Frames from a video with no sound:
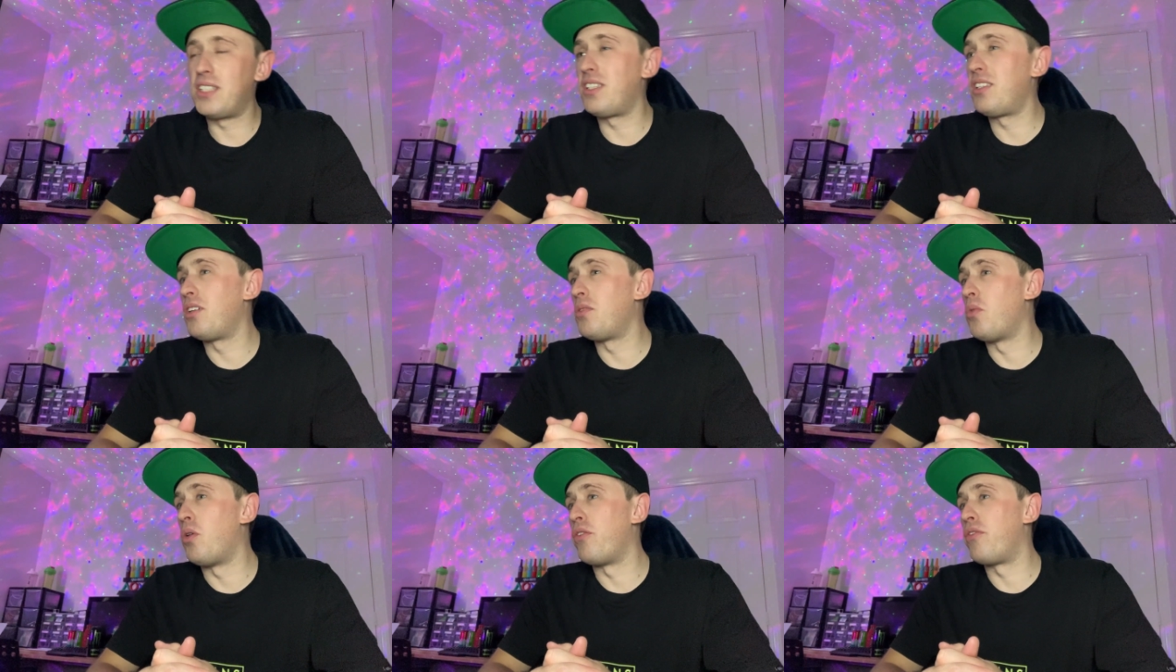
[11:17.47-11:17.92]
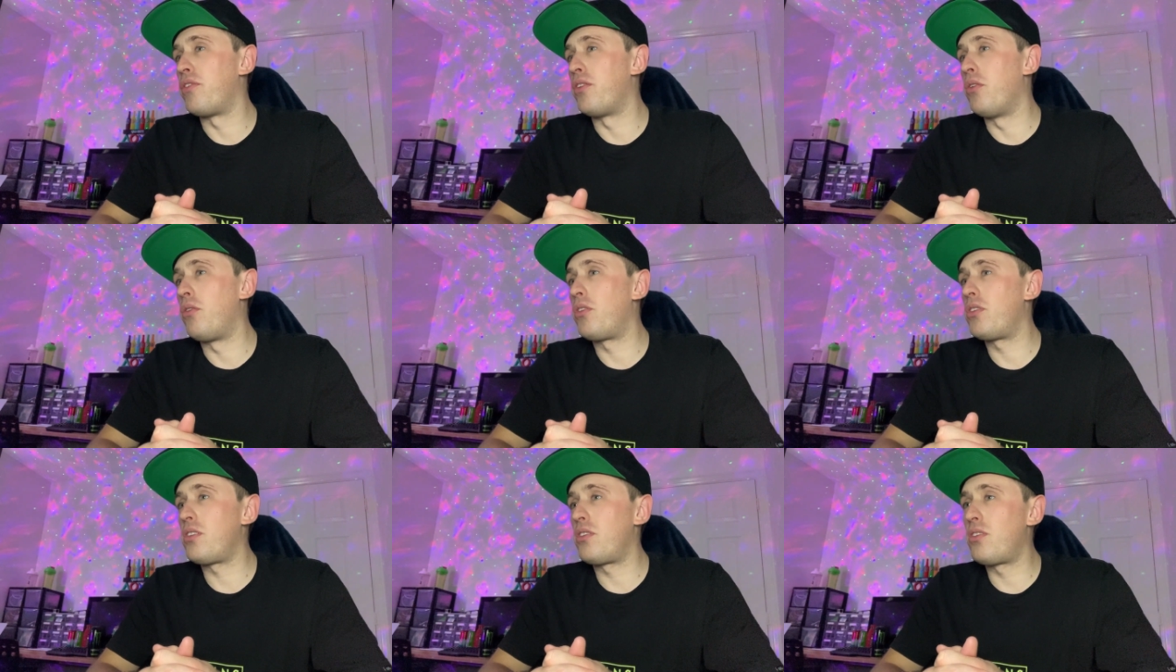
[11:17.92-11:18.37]
don't know what
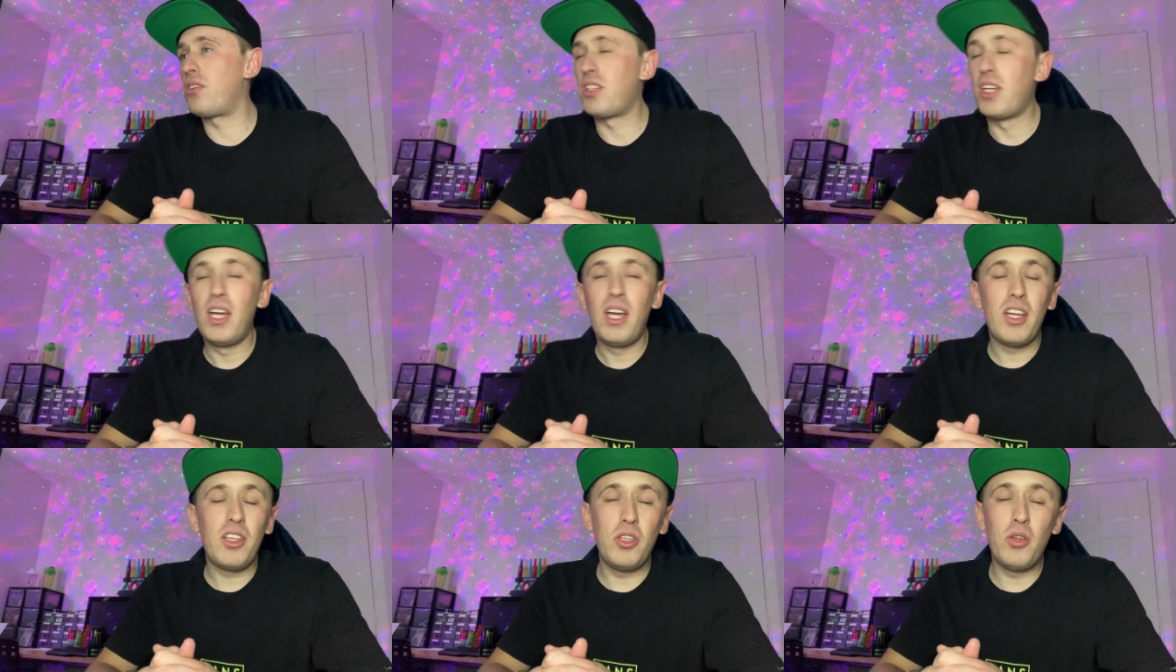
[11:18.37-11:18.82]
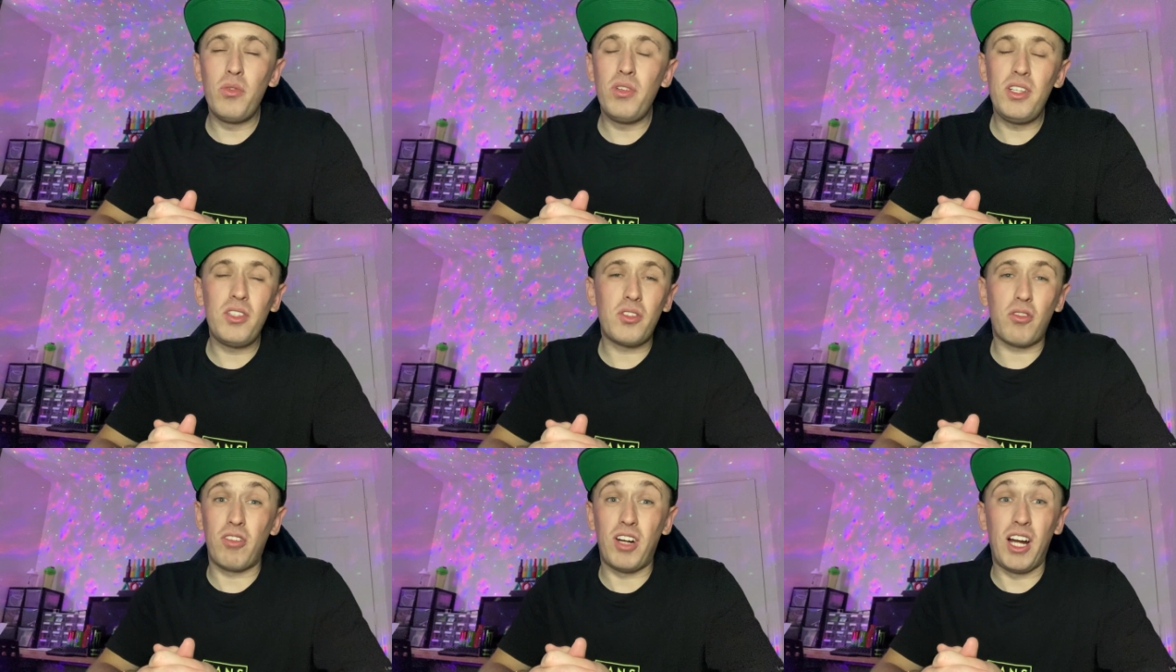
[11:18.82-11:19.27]
field because I just
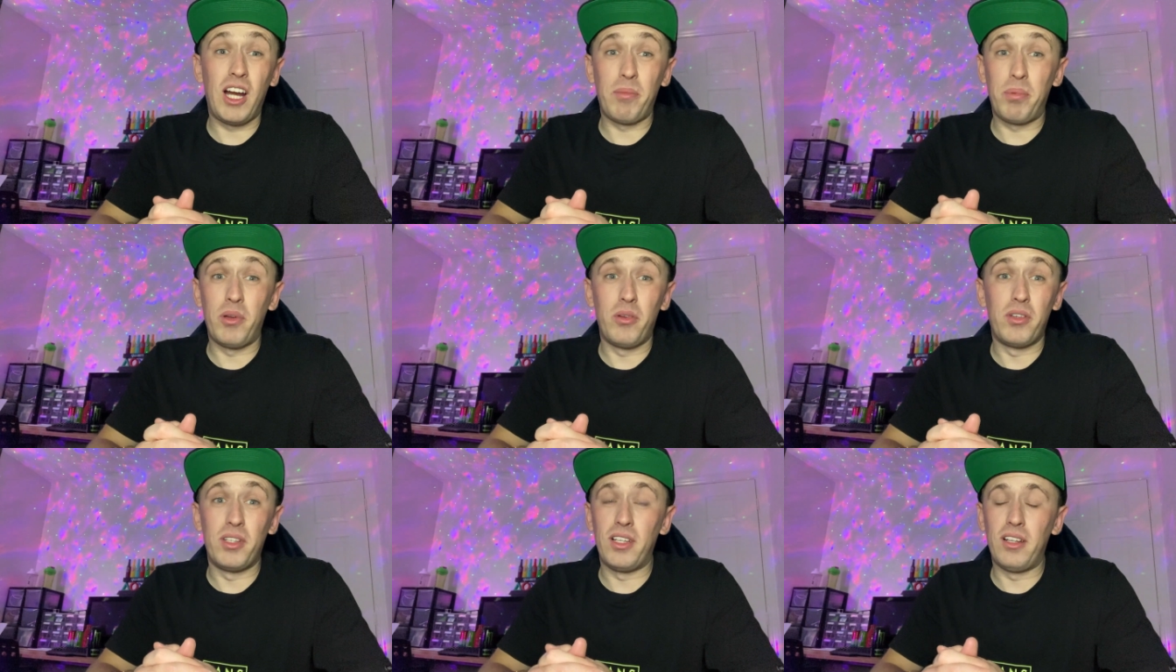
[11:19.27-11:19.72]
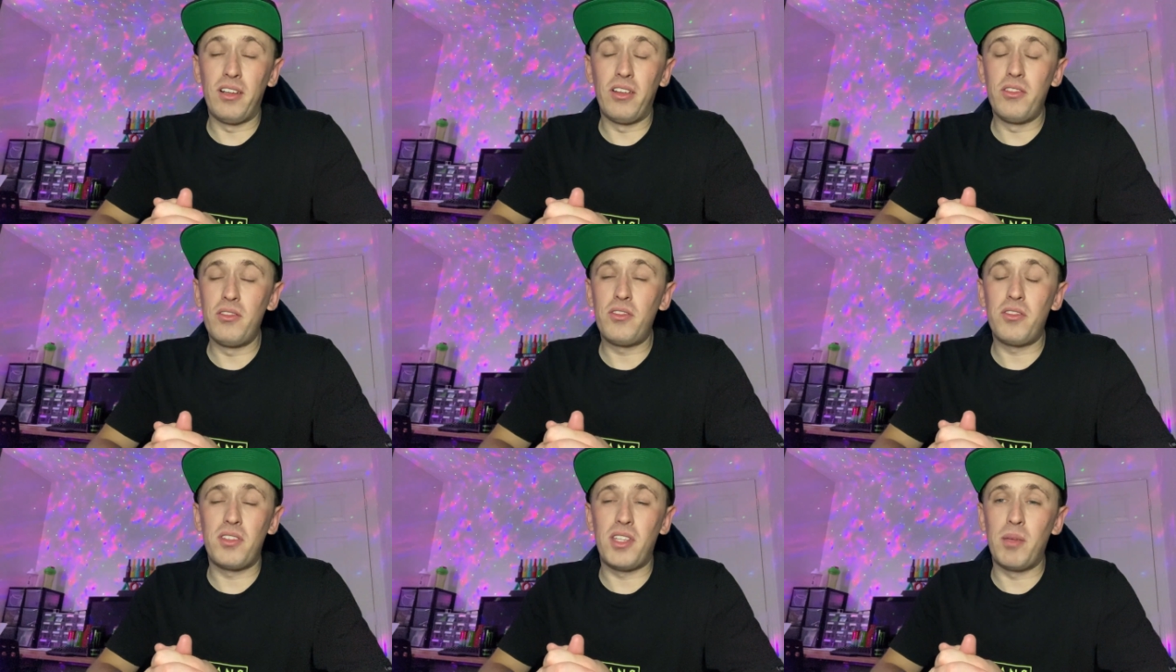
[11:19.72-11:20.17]
uni's crap here in England.